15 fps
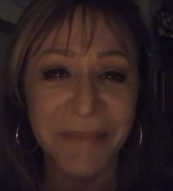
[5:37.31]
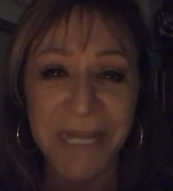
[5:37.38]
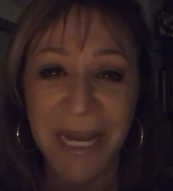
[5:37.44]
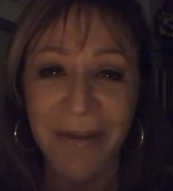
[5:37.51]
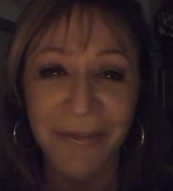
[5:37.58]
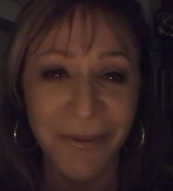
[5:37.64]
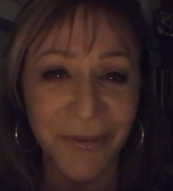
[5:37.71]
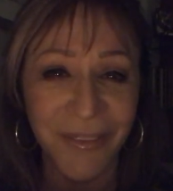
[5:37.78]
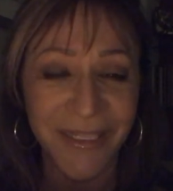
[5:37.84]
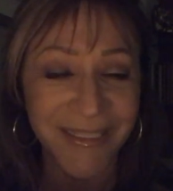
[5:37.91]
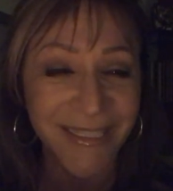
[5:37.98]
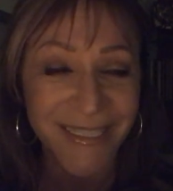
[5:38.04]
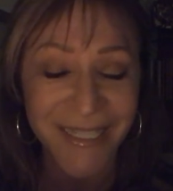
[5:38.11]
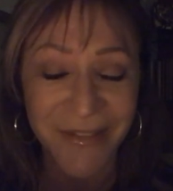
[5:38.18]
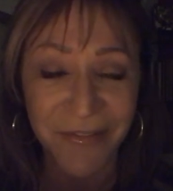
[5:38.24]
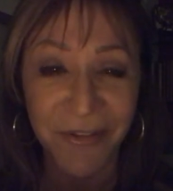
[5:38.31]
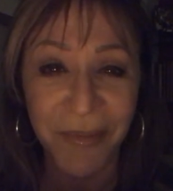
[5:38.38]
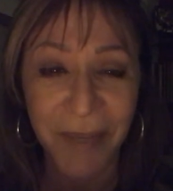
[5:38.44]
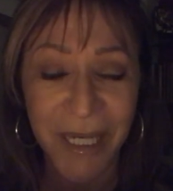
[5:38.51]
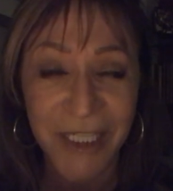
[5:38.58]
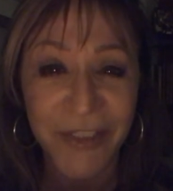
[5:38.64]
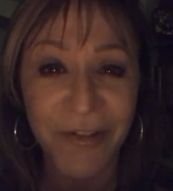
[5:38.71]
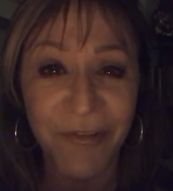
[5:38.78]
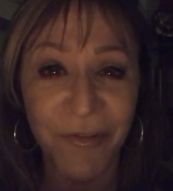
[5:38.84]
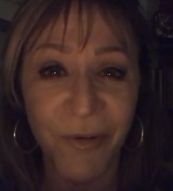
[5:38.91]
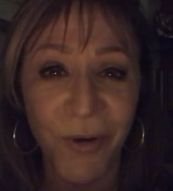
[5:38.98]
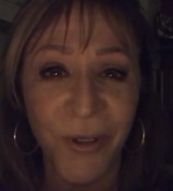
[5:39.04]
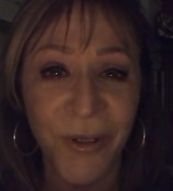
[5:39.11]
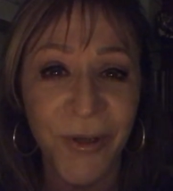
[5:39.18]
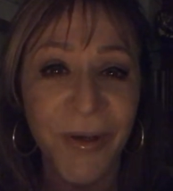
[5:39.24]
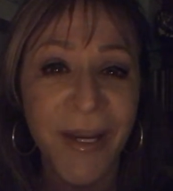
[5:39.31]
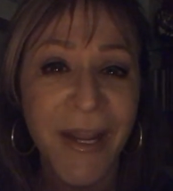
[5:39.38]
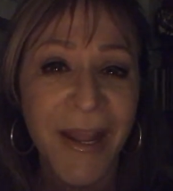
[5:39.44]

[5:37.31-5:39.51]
downloading this information for you